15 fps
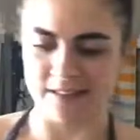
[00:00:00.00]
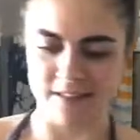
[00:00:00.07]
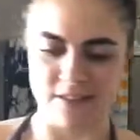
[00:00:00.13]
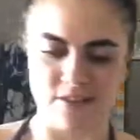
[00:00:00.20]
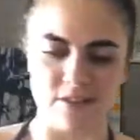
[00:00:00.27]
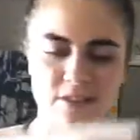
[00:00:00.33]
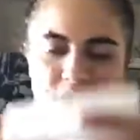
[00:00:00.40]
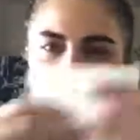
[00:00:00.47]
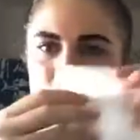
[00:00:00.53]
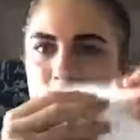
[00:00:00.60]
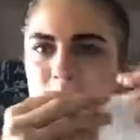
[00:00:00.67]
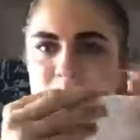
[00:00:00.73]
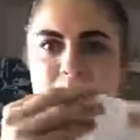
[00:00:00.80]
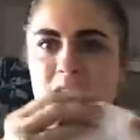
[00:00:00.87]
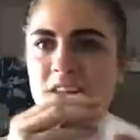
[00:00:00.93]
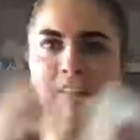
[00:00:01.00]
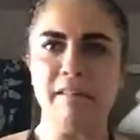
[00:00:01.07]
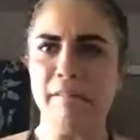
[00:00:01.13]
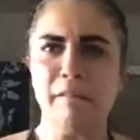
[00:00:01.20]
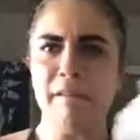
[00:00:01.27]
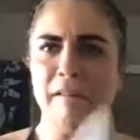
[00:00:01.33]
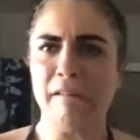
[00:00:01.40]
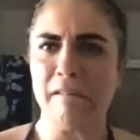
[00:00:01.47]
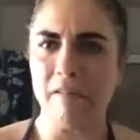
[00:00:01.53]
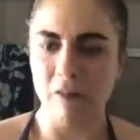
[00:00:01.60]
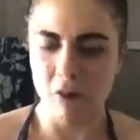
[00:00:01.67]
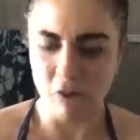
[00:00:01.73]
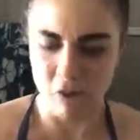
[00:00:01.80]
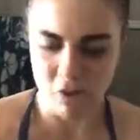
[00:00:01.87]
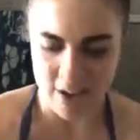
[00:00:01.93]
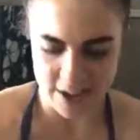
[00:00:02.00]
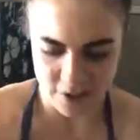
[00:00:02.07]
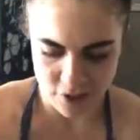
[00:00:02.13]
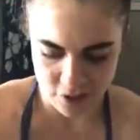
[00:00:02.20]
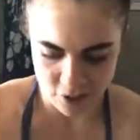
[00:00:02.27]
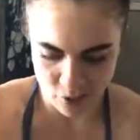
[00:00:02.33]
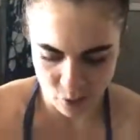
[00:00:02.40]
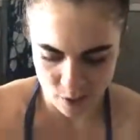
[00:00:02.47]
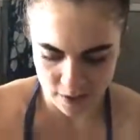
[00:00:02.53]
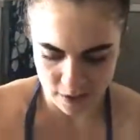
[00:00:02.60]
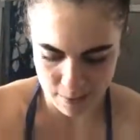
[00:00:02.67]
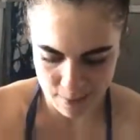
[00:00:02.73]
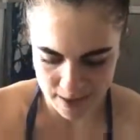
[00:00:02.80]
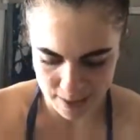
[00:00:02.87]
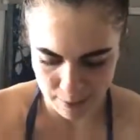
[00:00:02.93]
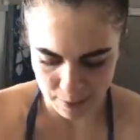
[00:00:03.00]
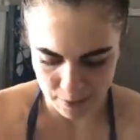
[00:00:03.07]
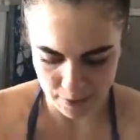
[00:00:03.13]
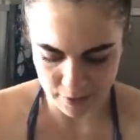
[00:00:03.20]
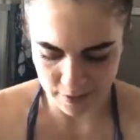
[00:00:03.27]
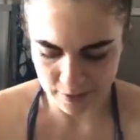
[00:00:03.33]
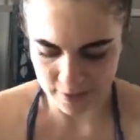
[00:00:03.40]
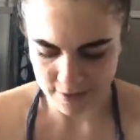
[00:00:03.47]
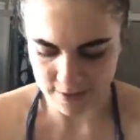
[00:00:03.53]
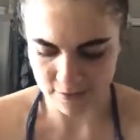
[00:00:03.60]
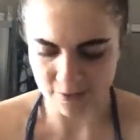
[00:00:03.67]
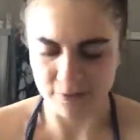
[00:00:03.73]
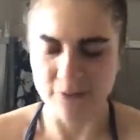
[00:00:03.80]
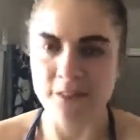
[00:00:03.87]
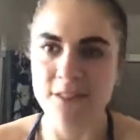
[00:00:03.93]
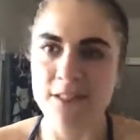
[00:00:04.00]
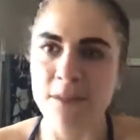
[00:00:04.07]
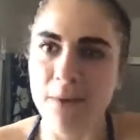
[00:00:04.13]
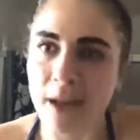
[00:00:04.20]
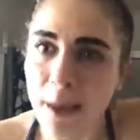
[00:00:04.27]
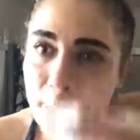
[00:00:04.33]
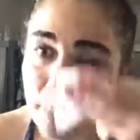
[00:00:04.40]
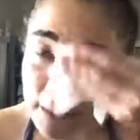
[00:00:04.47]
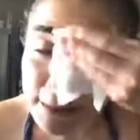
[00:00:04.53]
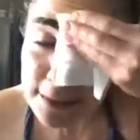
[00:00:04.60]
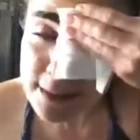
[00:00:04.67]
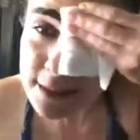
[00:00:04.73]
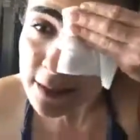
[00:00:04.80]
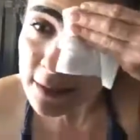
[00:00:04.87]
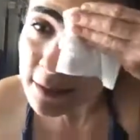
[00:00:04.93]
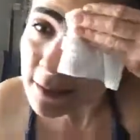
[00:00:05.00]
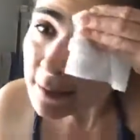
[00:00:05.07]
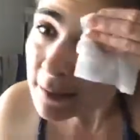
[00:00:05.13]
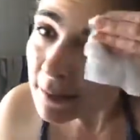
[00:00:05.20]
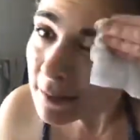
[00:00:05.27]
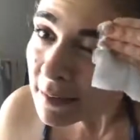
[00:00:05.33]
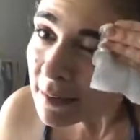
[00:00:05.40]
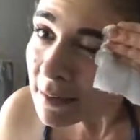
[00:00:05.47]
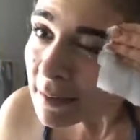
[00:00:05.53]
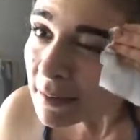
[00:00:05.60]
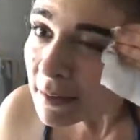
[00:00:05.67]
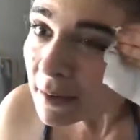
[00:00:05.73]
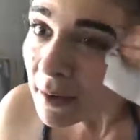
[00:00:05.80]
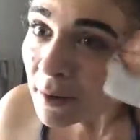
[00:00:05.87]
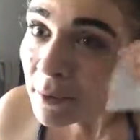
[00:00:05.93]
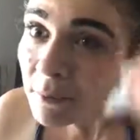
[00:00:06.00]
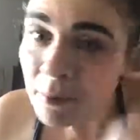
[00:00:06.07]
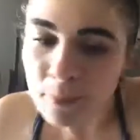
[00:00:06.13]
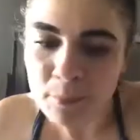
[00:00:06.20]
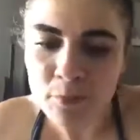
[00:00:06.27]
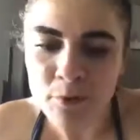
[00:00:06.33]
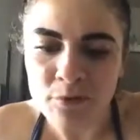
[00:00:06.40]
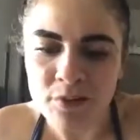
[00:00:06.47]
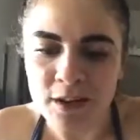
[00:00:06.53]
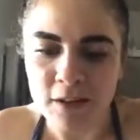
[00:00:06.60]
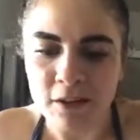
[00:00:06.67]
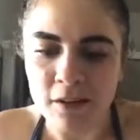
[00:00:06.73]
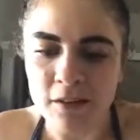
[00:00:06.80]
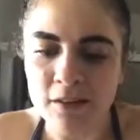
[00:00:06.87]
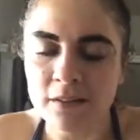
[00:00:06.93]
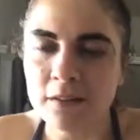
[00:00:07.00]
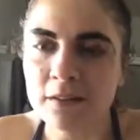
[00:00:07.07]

Let's just use good old-fashioned toilet paper. I don't know, let's see what happens. And remove it all.